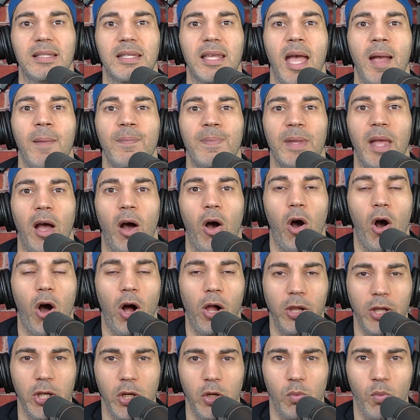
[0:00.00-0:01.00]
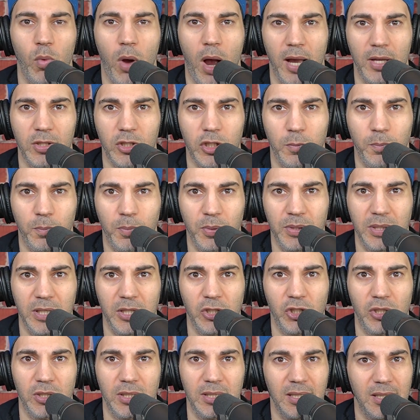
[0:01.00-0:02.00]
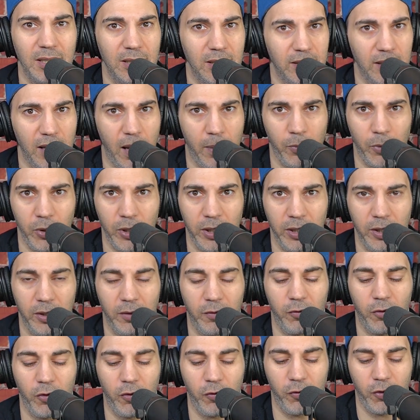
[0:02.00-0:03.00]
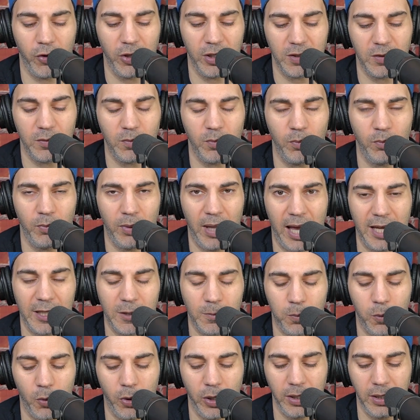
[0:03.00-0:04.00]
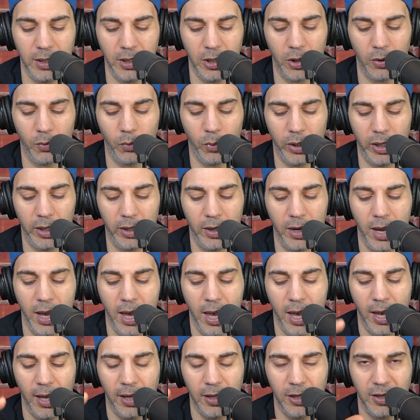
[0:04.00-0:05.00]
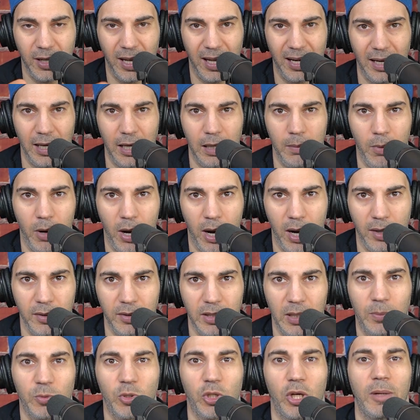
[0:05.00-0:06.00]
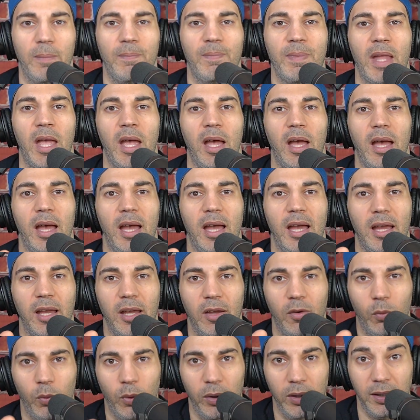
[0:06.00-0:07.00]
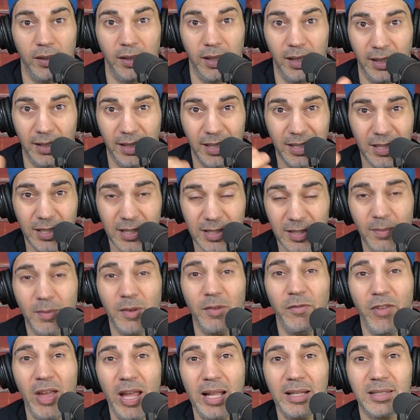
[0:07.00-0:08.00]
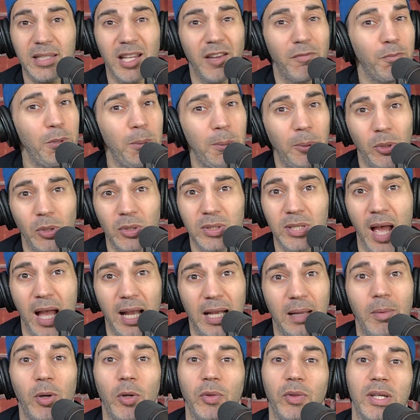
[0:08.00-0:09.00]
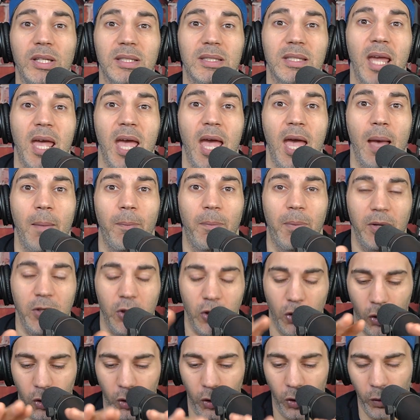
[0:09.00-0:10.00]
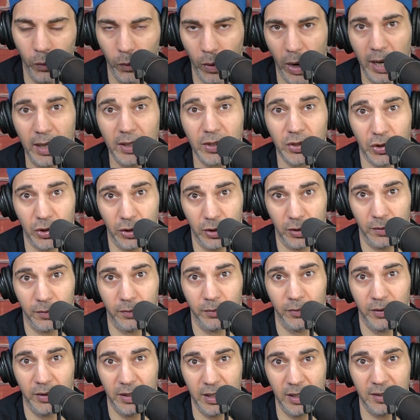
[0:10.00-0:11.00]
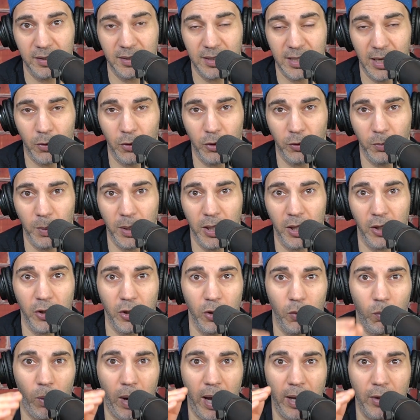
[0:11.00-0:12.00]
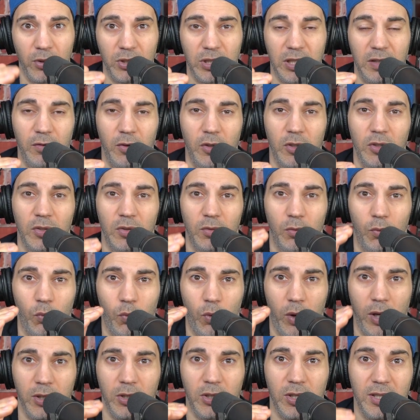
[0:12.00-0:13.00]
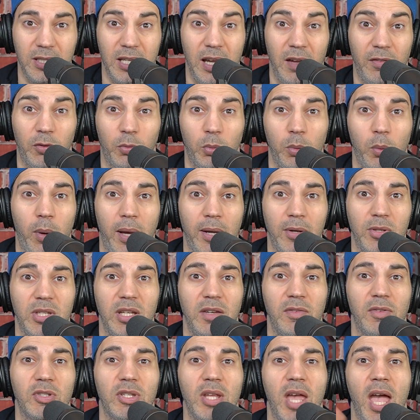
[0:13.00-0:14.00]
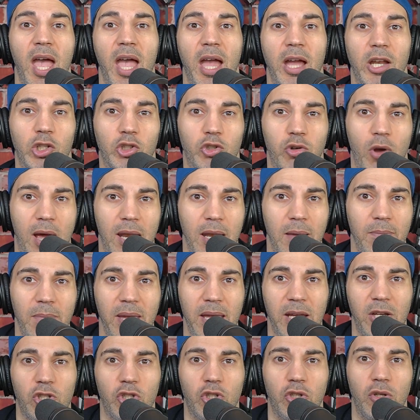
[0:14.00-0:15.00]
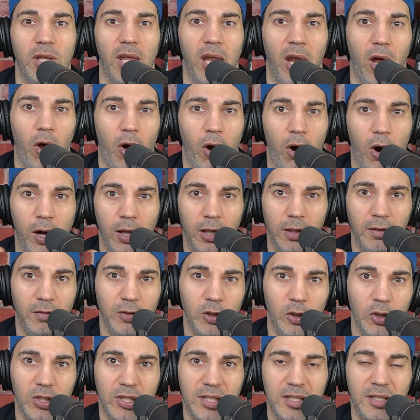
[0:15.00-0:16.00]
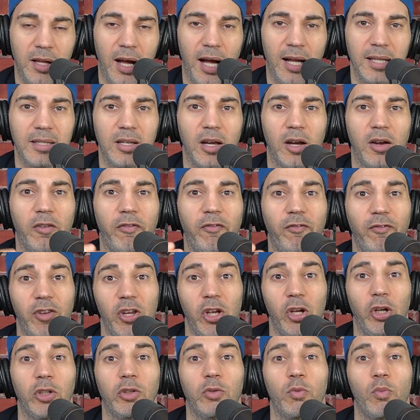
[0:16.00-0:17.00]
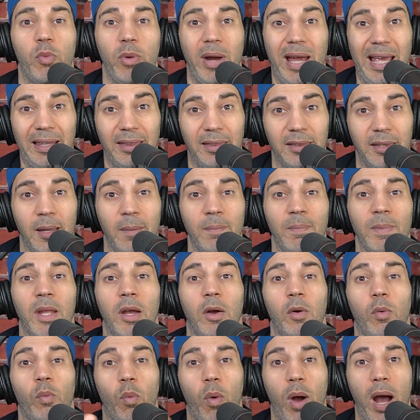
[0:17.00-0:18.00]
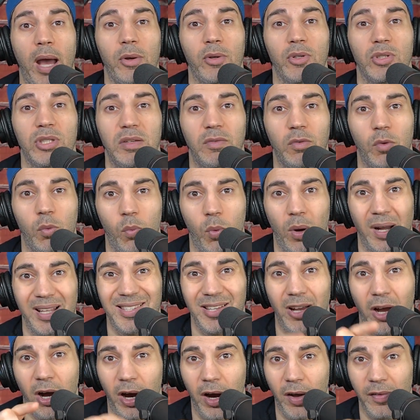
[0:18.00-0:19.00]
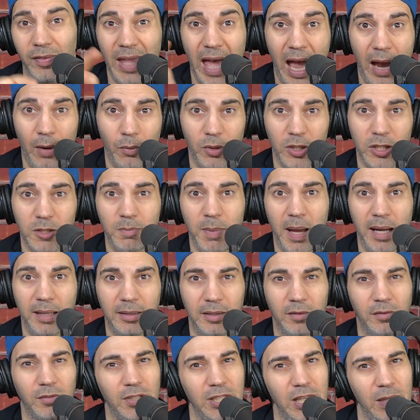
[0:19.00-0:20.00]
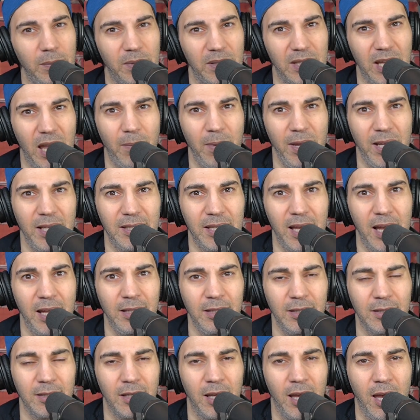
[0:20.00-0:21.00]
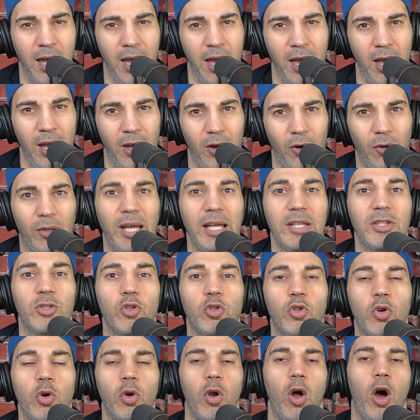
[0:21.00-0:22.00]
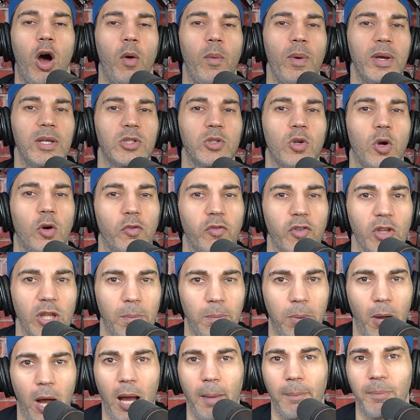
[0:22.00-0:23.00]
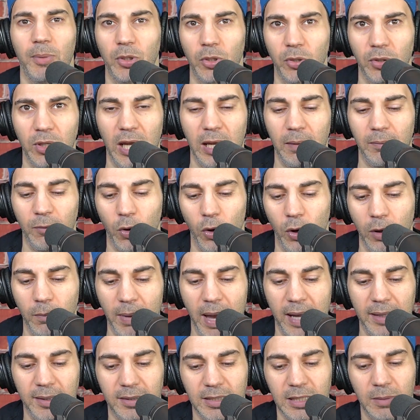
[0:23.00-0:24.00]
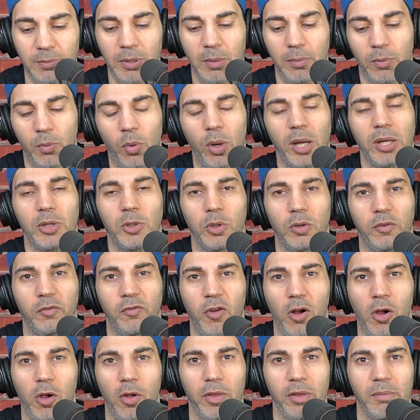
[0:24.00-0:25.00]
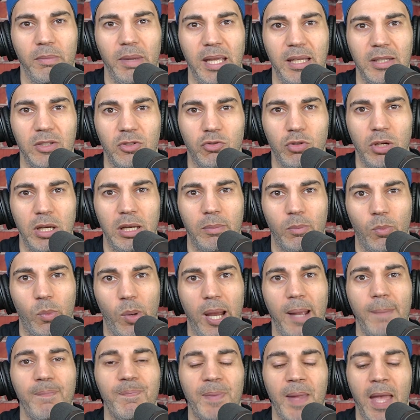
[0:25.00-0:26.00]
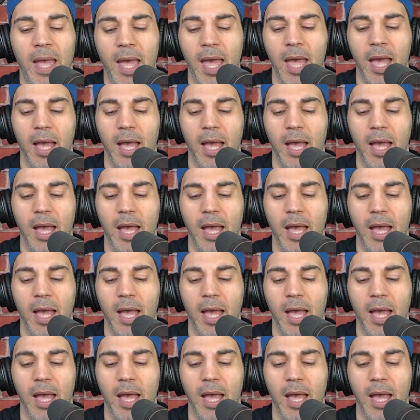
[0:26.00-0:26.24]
is all your roster positions, this is a summary here for this last point here where you got to aim high on depth chart. This is some advanced stuff. People don't talk about this. But your whole roster, stick with me here. Your wide receiver 1, let's say I have 3 wide receivers. Try to make sure that all of those slots are filled with wide receiver 1s on that respective team. Does that make sense? Okay, so don't always go for the popular name. Going back to tip number 1, don't follow the mainstream, right?